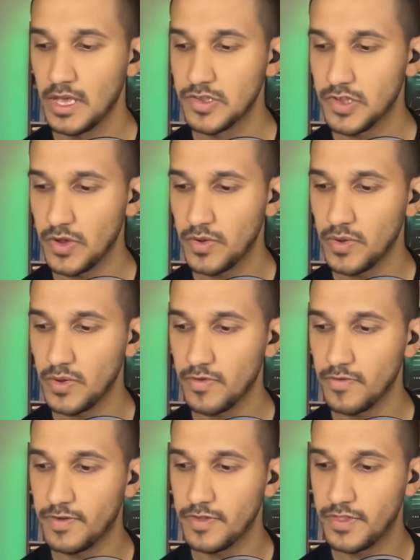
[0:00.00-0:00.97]
So
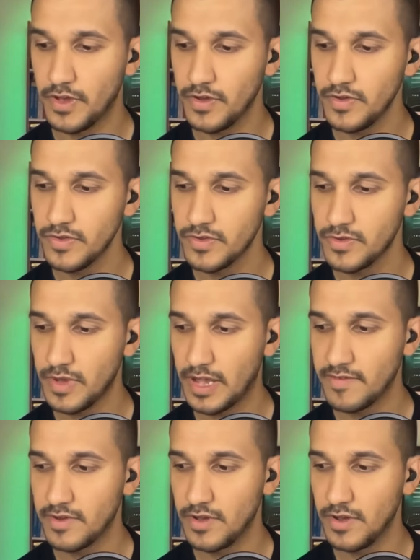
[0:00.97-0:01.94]
for those who
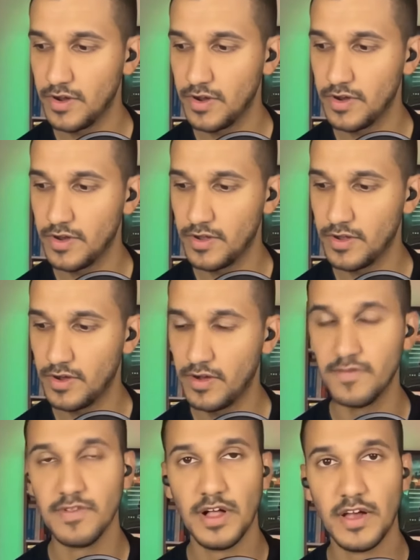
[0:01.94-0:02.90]
haven't heard
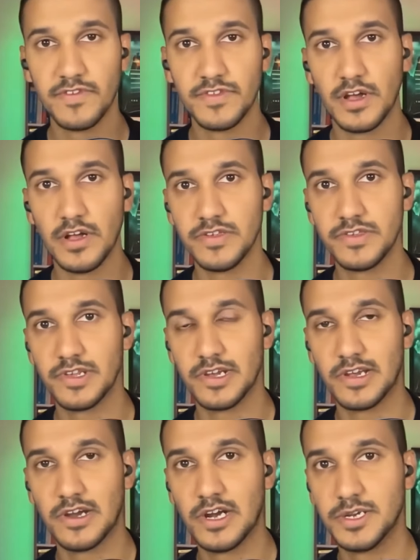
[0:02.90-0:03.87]
of lifestyle
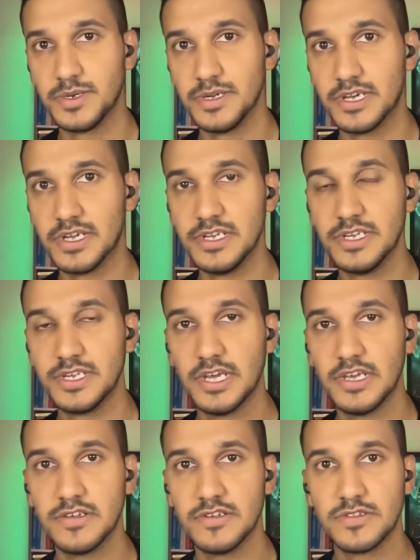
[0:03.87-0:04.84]
psychiatry, can you
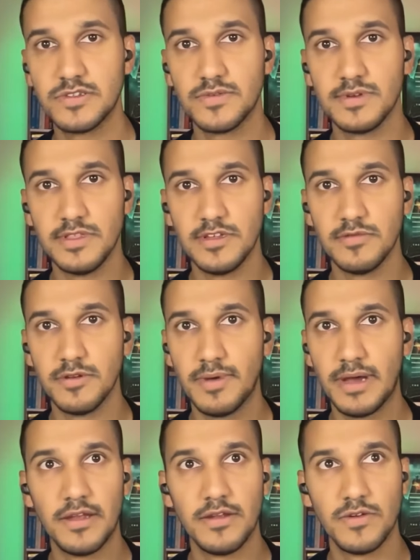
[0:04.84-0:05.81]
take us through a little bit
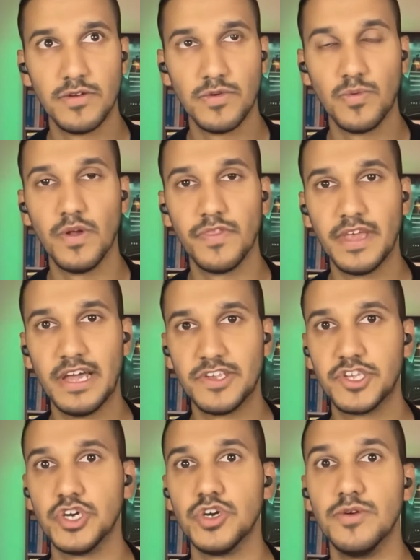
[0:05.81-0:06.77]
about what
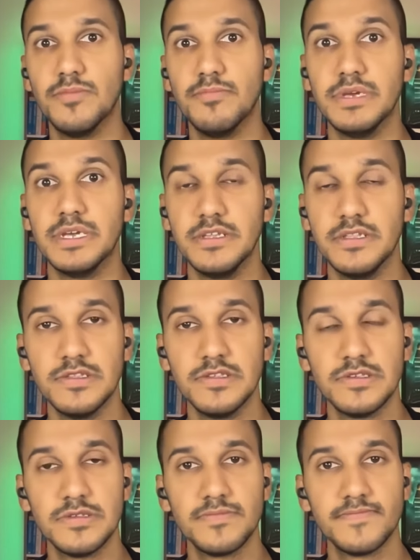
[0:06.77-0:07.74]
that term
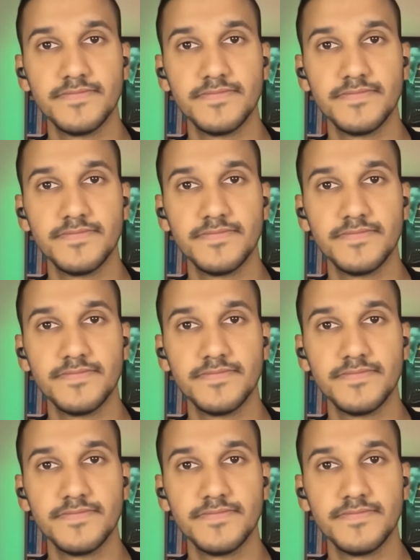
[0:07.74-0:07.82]
means?